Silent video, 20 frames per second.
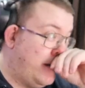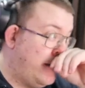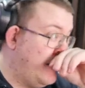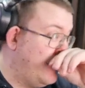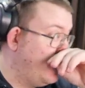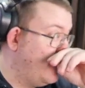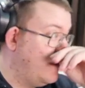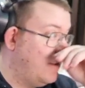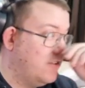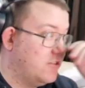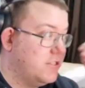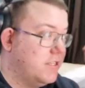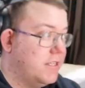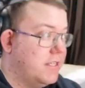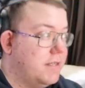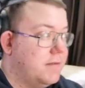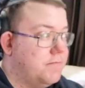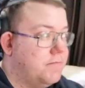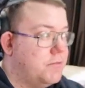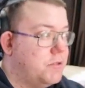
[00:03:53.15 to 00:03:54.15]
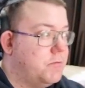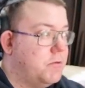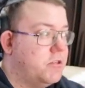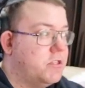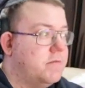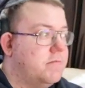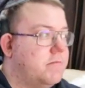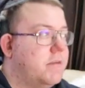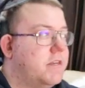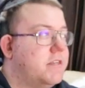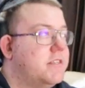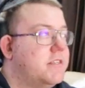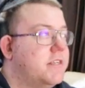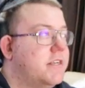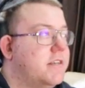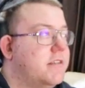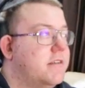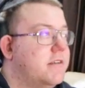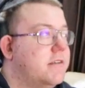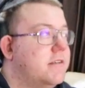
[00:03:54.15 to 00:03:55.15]
I think it looks like they're supposed to match
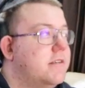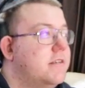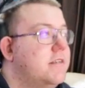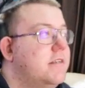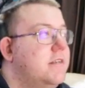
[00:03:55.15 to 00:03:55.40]
together.